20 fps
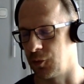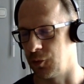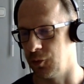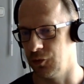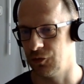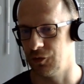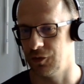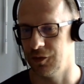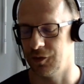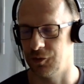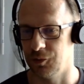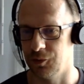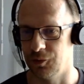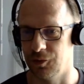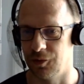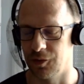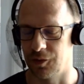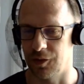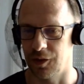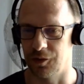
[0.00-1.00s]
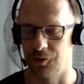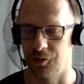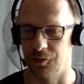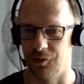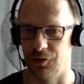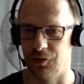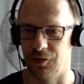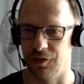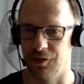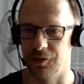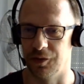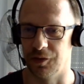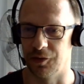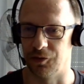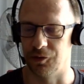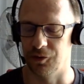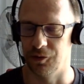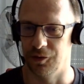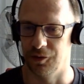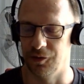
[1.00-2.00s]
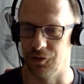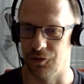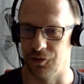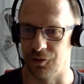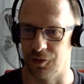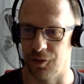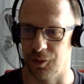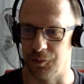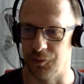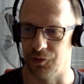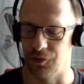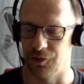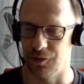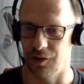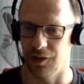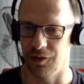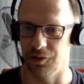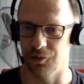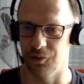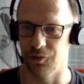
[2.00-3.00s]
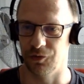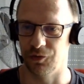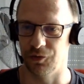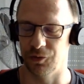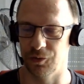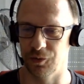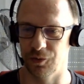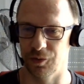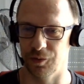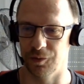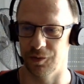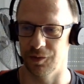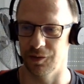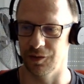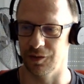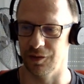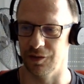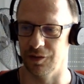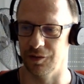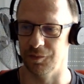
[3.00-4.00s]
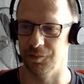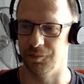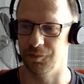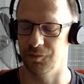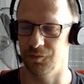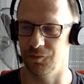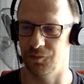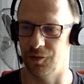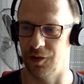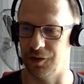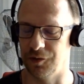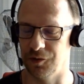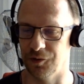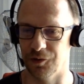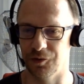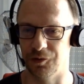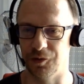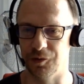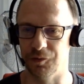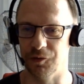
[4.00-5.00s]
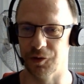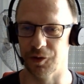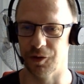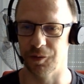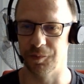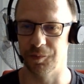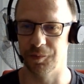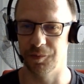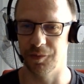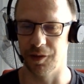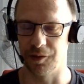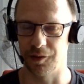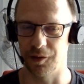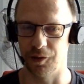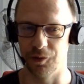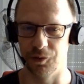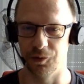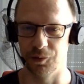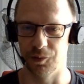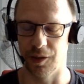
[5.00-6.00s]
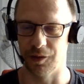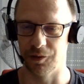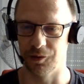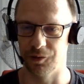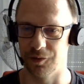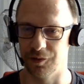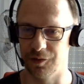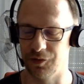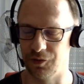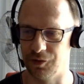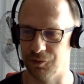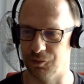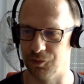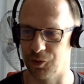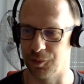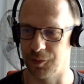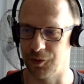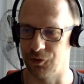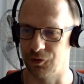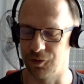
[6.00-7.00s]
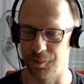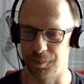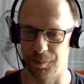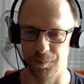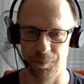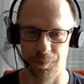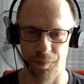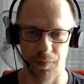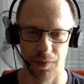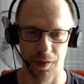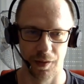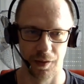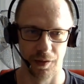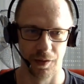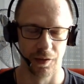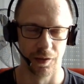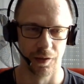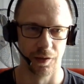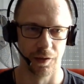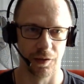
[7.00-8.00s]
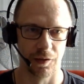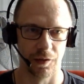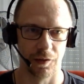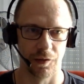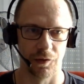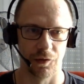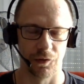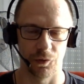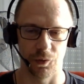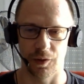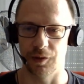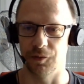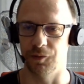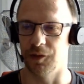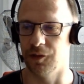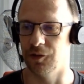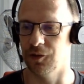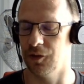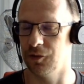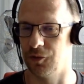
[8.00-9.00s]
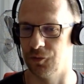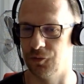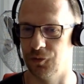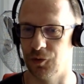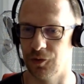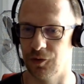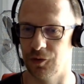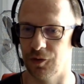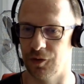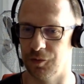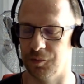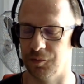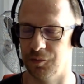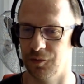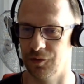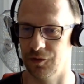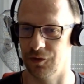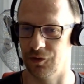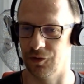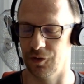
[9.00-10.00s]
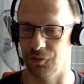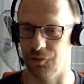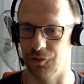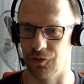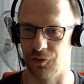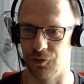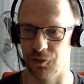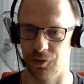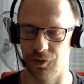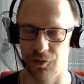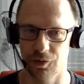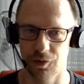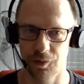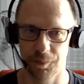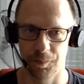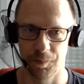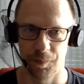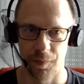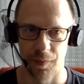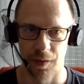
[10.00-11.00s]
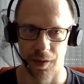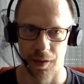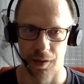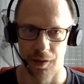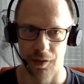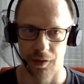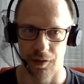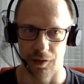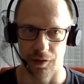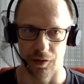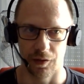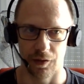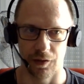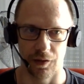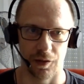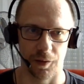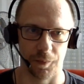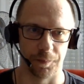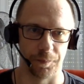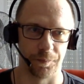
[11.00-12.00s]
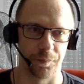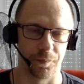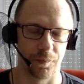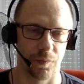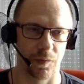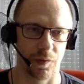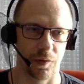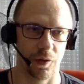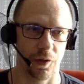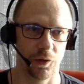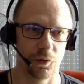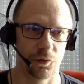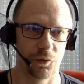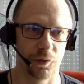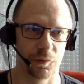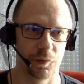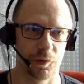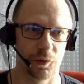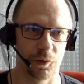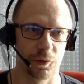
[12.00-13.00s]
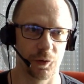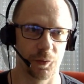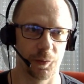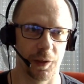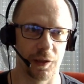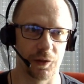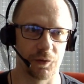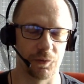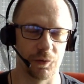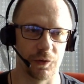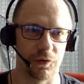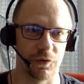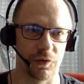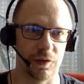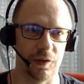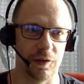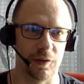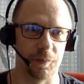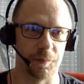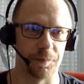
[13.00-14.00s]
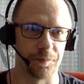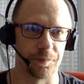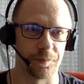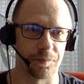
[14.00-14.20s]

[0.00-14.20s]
costly to do the counter reset detection in histograms, and also very non-trivial, like how you handle this information. So anyway, the out of order stuff is going on. The other thing we talked about was the